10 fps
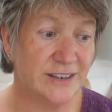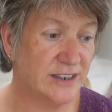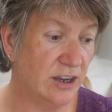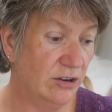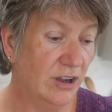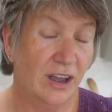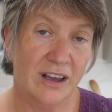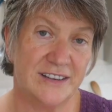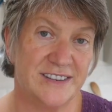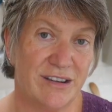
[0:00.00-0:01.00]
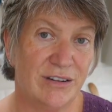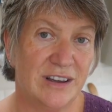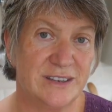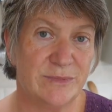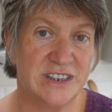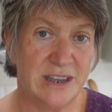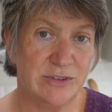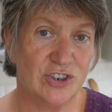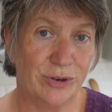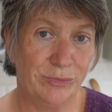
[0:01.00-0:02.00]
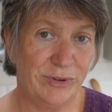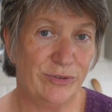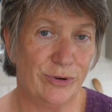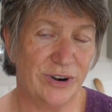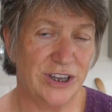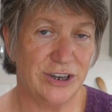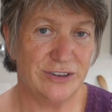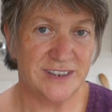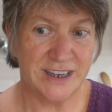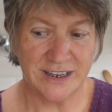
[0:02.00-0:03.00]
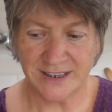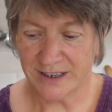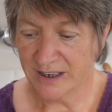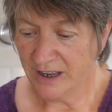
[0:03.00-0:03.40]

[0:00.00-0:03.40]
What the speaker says: So I sterilised my demijohn before I used it.